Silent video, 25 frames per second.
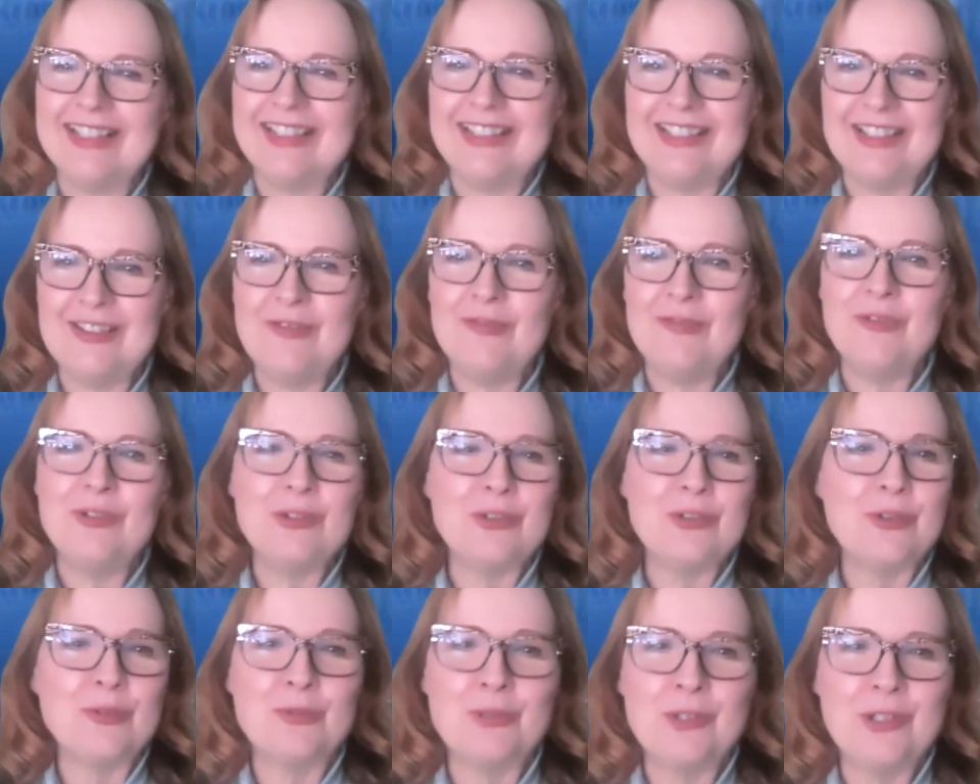It
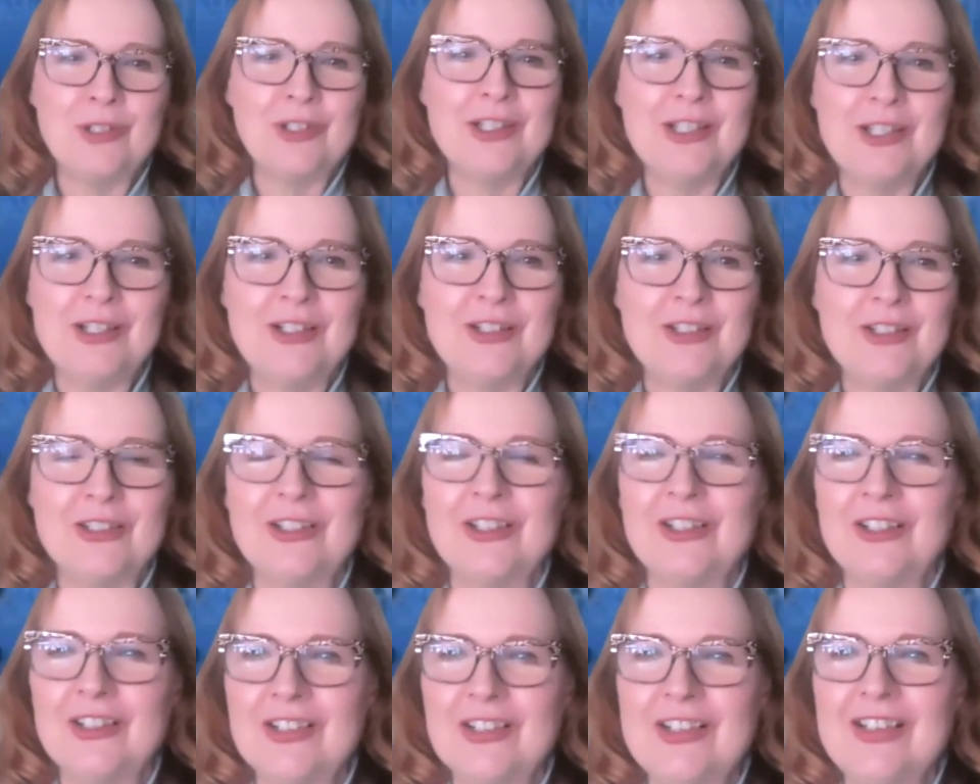feels really
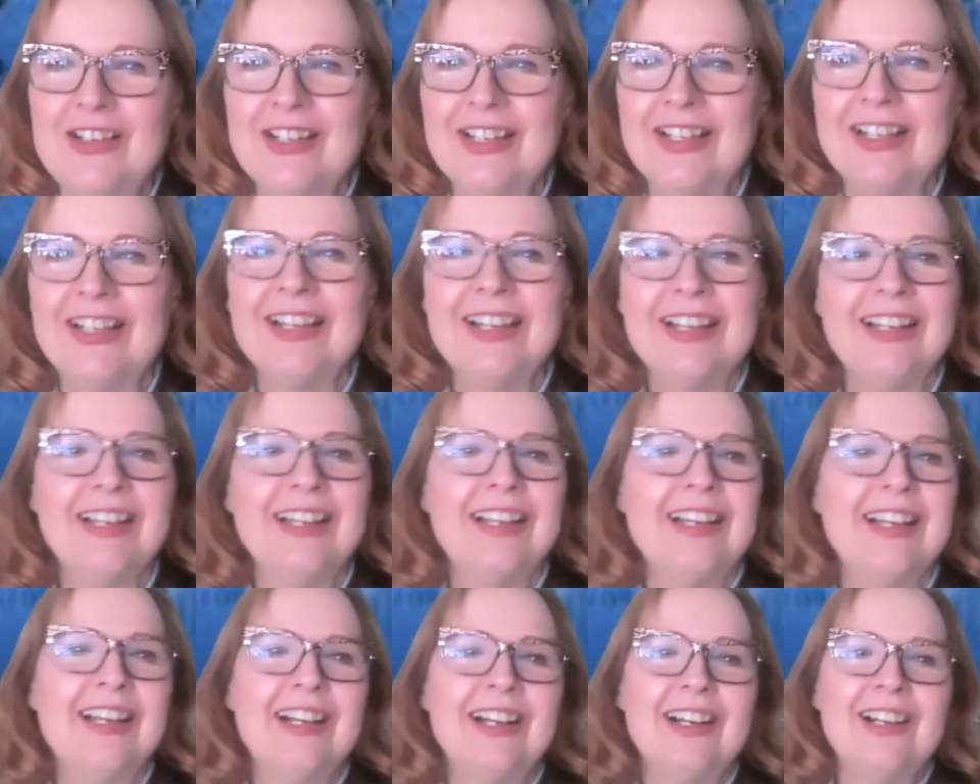good.
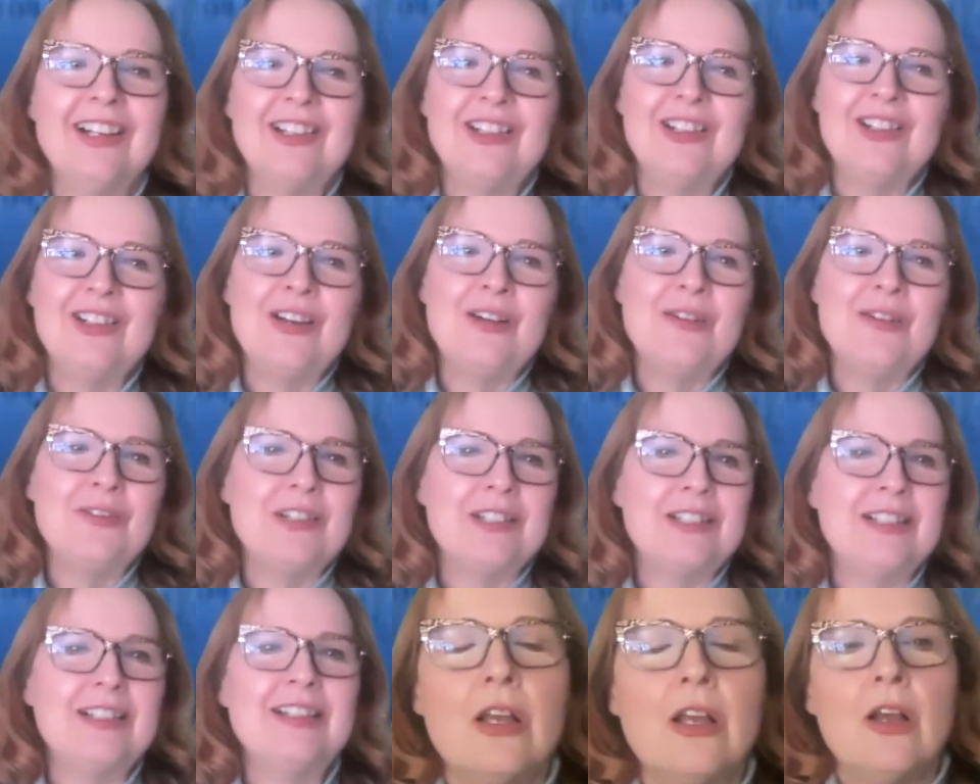I love
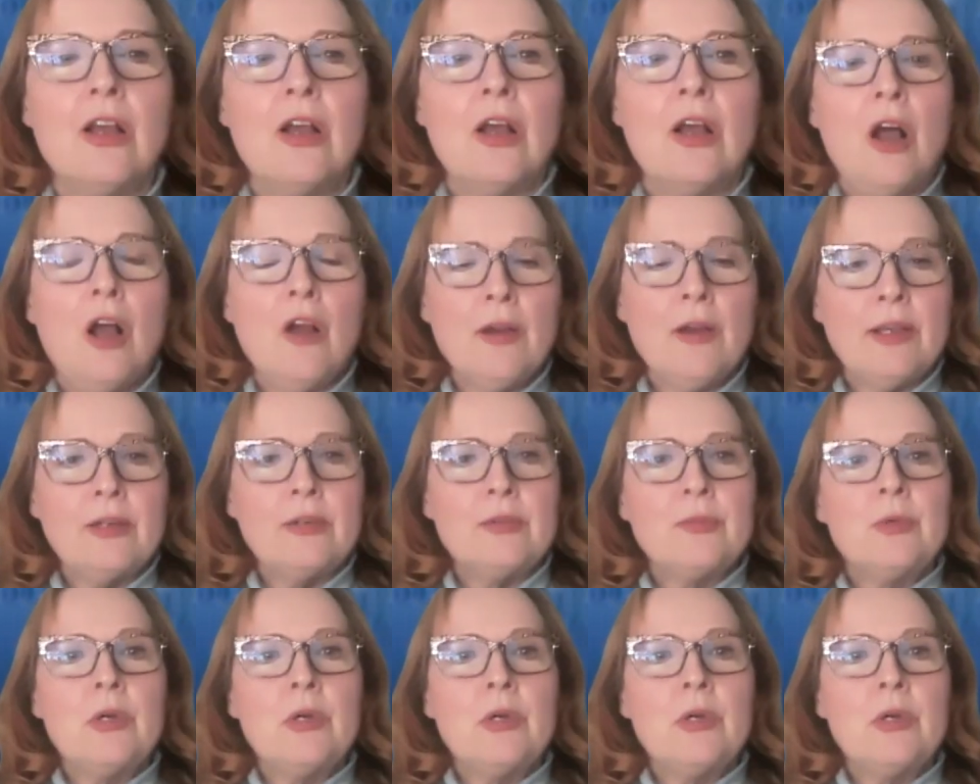it. All right.